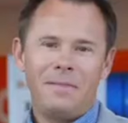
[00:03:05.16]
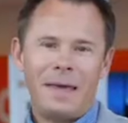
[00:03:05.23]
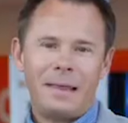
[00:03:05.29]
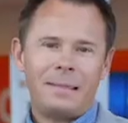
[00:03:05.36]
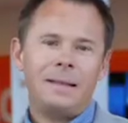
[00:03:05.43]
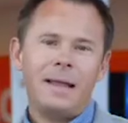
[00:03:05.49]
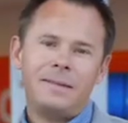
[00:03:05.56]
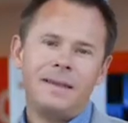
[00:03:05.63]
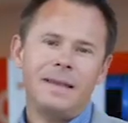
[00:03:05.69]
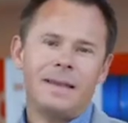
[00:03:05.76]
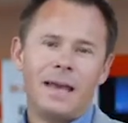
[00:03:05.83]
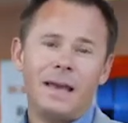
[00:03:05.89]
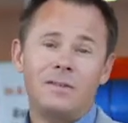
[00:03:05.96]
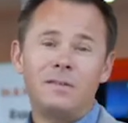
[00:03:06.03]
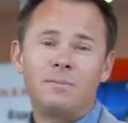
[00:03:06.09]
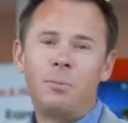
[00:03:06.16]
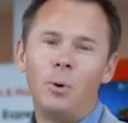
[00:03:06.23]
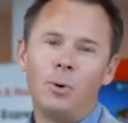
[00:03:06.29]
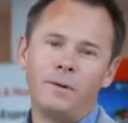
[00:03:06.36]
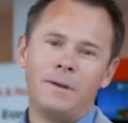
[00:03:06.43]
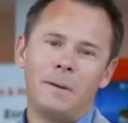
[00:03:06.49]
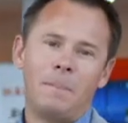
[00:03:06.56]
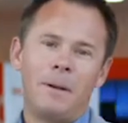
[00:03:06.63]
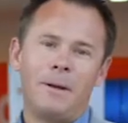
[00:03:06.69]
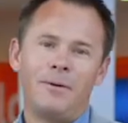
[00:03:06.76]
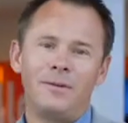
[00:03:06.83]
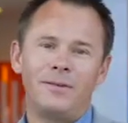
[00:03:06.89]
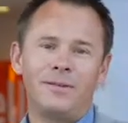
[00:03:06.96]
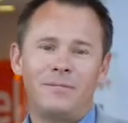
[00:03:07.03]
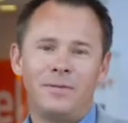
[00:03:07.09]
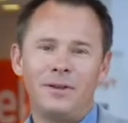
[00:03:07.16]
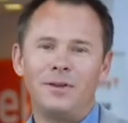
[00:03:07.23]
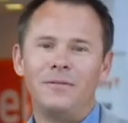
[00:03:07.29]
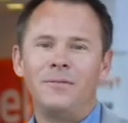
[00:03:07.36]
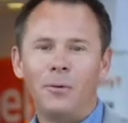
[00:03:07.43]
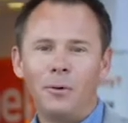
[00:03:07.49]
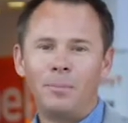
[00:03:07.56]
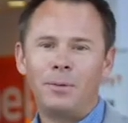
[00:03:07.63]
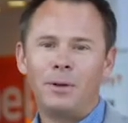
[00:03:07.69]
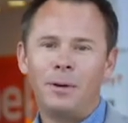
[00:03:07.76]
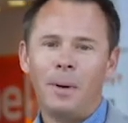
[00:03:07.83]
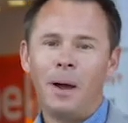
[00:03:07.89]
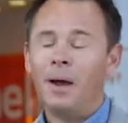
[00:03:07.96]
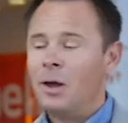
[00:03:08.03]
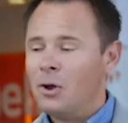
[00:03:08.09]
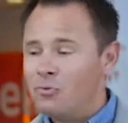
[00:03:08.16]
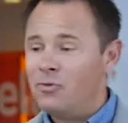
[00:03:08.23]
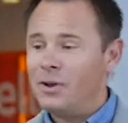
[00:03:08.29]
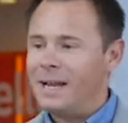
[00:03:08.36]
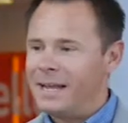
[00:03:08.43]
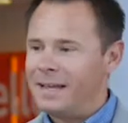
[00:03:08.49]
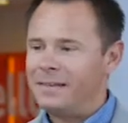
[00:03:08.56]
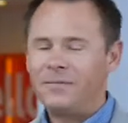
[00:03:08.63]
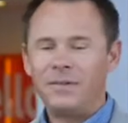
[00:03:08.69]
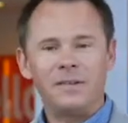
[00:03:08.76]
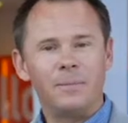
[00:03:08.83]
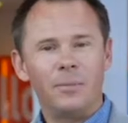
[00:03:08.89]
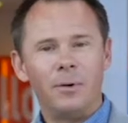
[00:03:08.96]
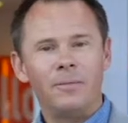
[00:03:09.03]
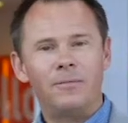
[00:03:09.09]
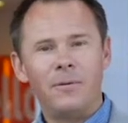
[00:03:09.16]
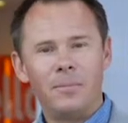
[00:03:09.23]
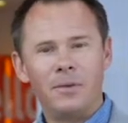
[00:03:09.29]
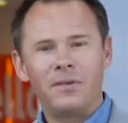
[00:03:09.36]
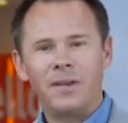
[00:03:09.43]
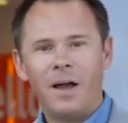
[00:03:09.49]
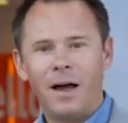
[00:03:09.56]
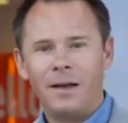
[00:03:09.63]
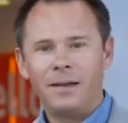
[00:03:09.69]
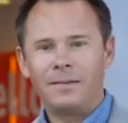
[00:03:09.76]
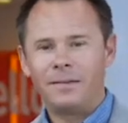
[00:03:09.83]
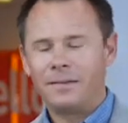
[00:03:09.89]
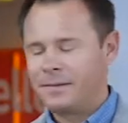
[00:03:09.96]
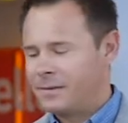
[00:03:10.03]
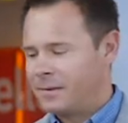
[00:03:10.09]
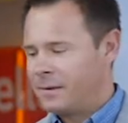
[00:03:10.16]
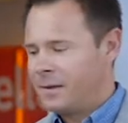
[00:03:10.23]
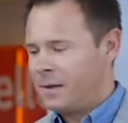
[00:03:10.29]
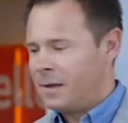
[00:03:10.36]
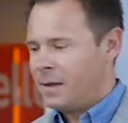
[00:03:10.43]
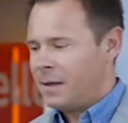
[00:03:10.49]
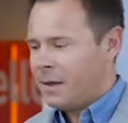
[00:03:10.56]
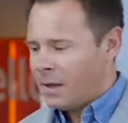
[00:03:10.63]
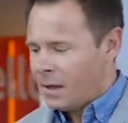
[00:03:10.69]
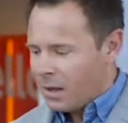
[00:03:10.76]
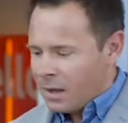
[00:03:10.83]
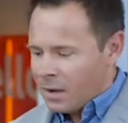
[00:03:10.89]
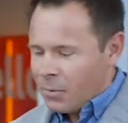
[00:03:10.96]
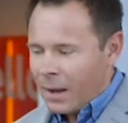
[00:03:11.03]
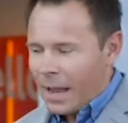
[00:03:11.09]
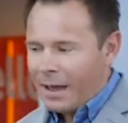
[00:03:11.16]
The athletic and sporty appearance of the new Ford Puma really is visible from the side. We